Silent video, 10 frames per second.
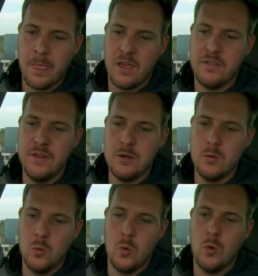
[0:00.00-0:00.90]
I think
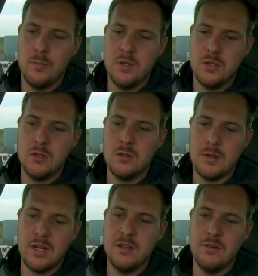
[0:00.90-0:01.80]
normal,
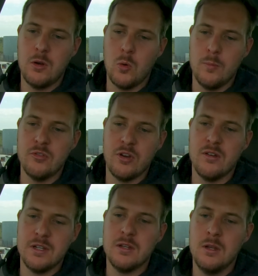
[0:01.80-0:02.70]
well, I'll leave it on normal
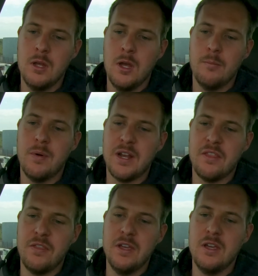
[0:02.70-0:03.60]
driving. But I
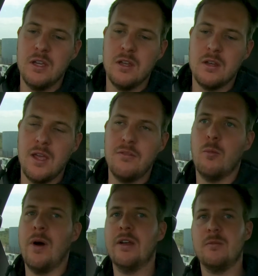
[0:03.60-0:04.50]
think
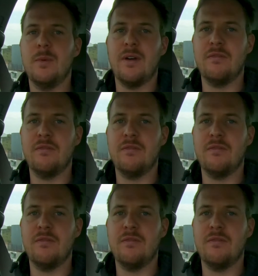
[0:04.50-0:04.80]
F1 will be my